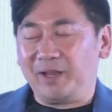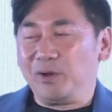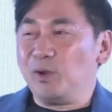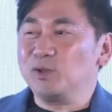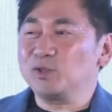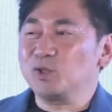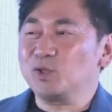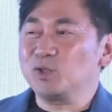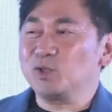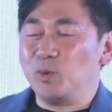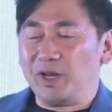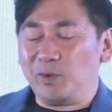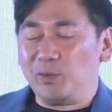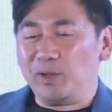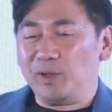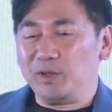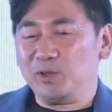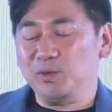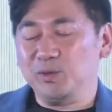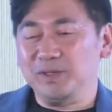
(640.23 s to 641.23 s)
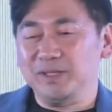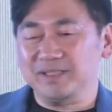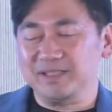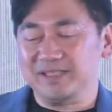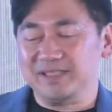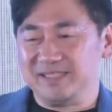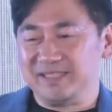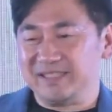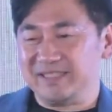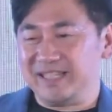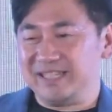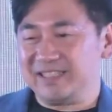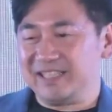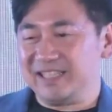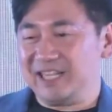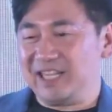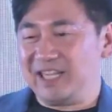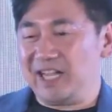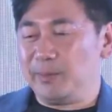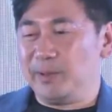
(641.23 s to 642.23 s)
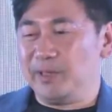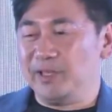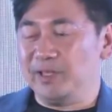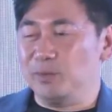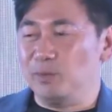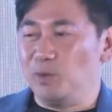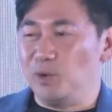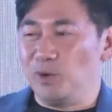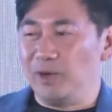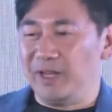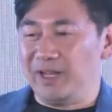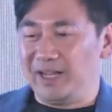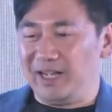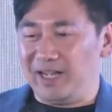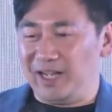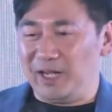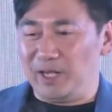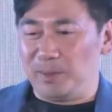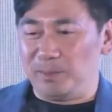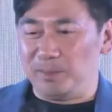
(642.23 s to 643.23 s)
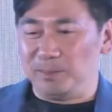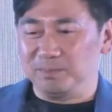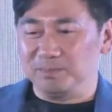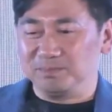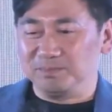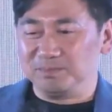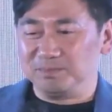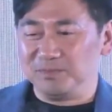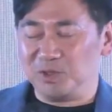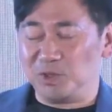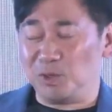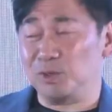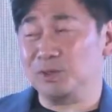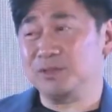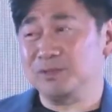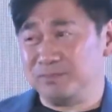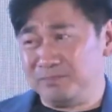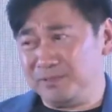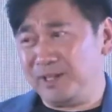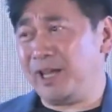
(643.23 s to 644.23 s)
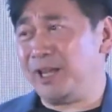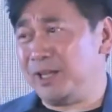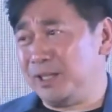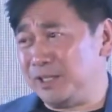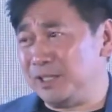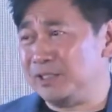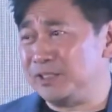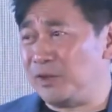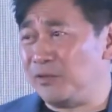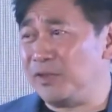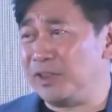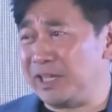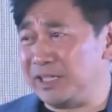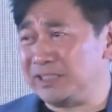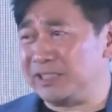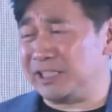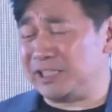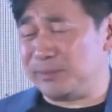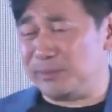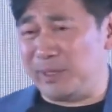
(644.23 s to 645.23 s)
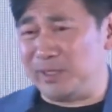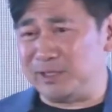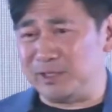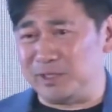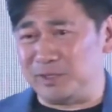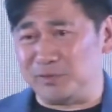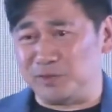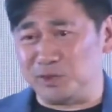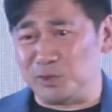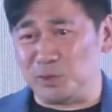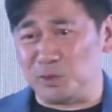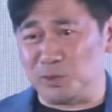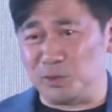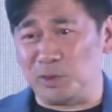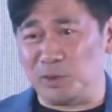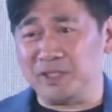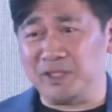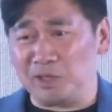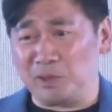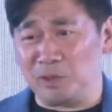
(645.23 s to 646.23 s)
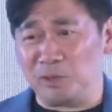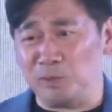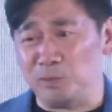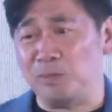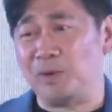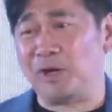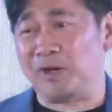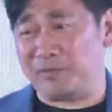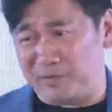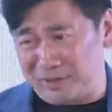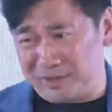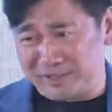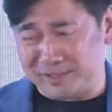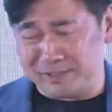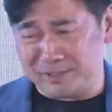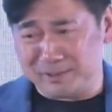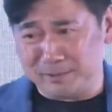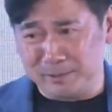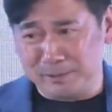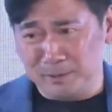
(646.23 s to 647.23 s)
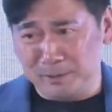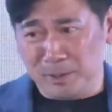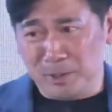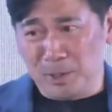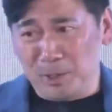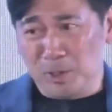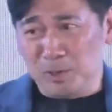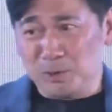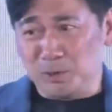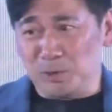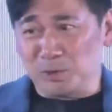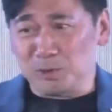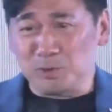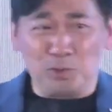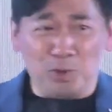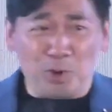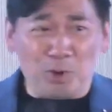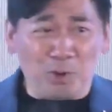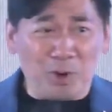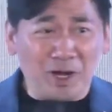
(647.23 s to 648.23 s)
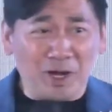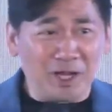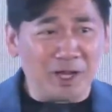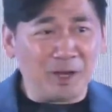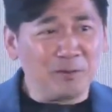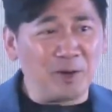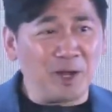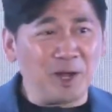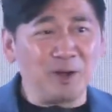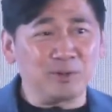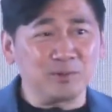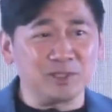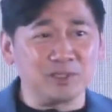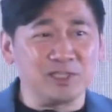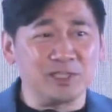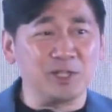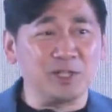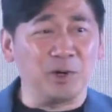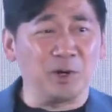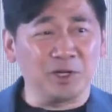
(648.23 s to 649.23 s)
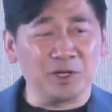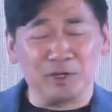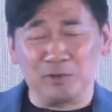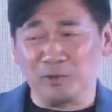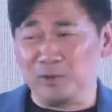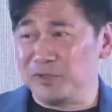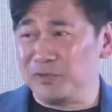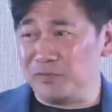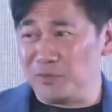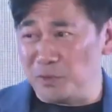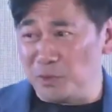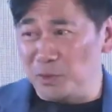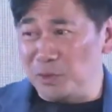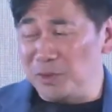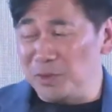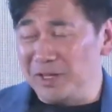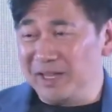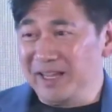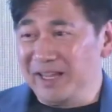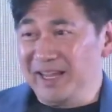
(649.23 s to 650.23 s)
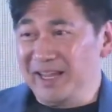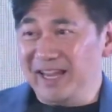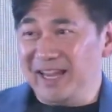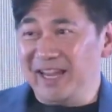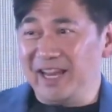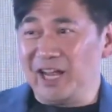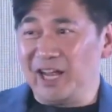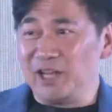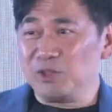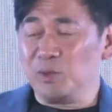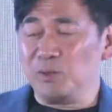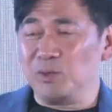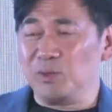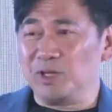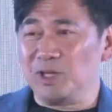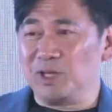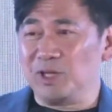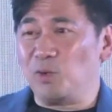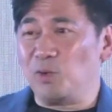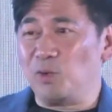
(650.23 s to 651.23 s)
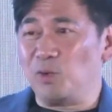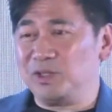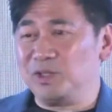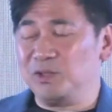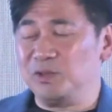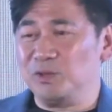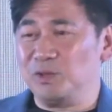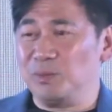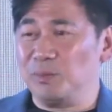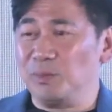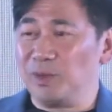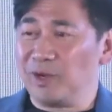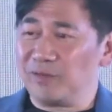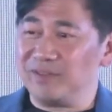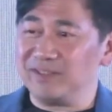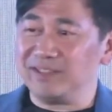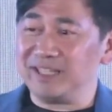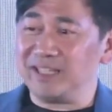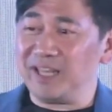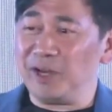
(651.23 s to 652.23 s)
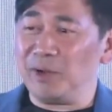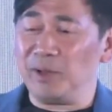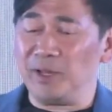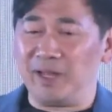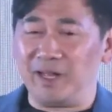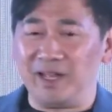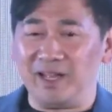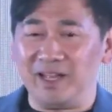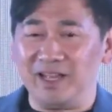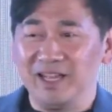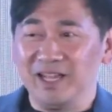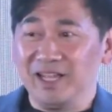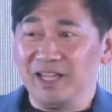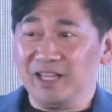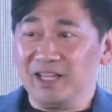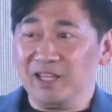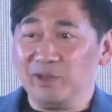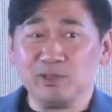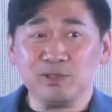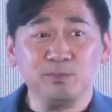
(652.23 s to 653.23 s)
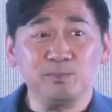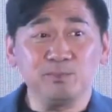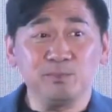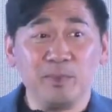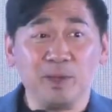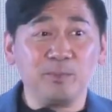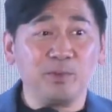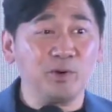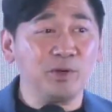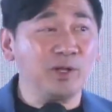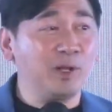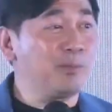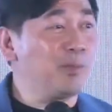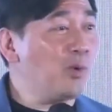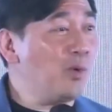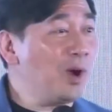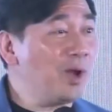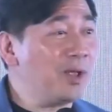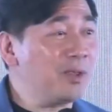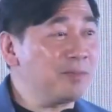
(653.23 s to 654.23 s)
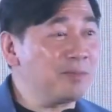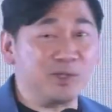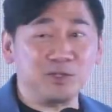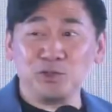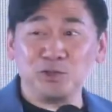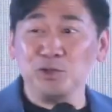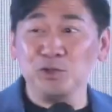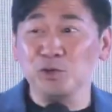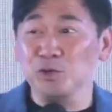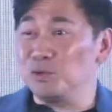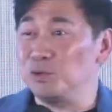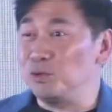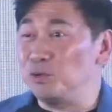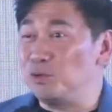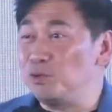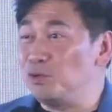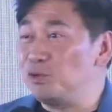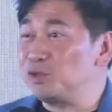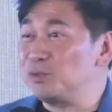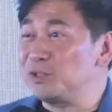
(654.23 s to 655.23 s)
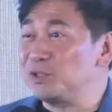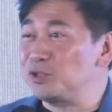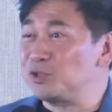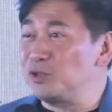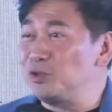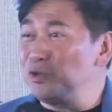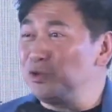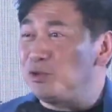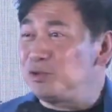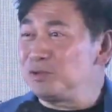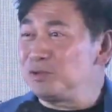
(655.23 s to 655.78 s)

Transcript: And also when I went to this Success Academy in the morning, you know, Canada's everything's expensive, so it didn't include breakfast. So I was walking around to see where there was food. And actually when I walked into the breakfast area, there was member number one, Mr. Yoon. Who knows Mr.